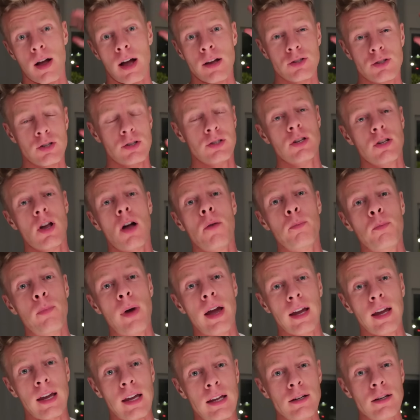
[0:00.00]
I just got
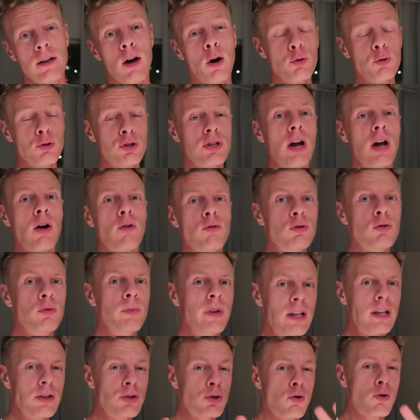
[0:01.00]
back in the hotel
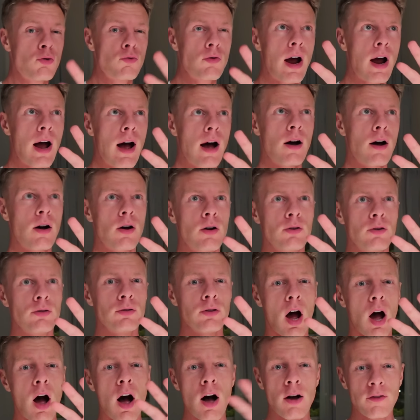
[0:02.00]
room. It's
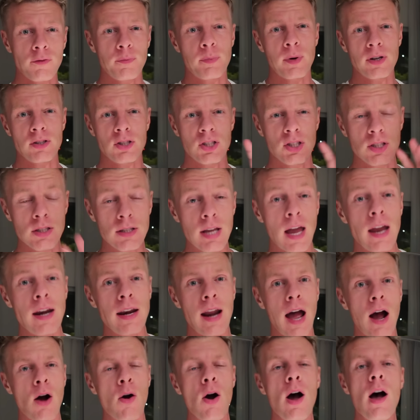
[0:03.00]
around
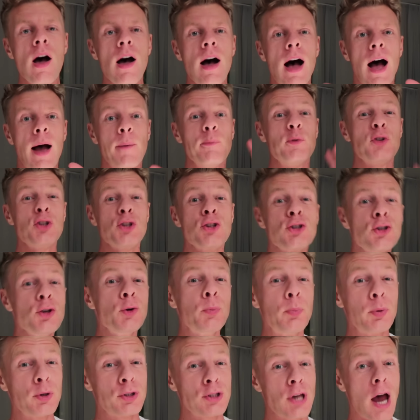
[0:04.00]
10:30 now. I'm
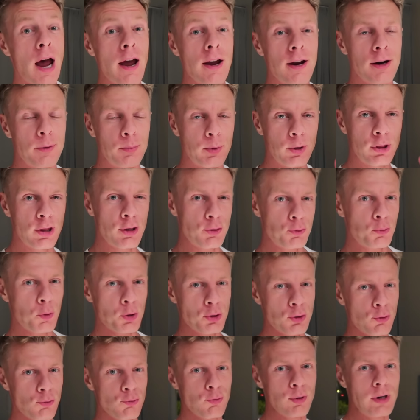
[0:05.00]
super tired, but this
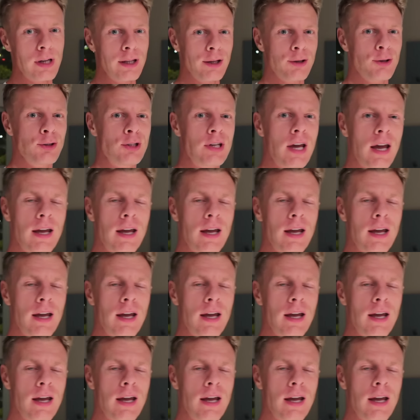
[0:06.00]
was a really good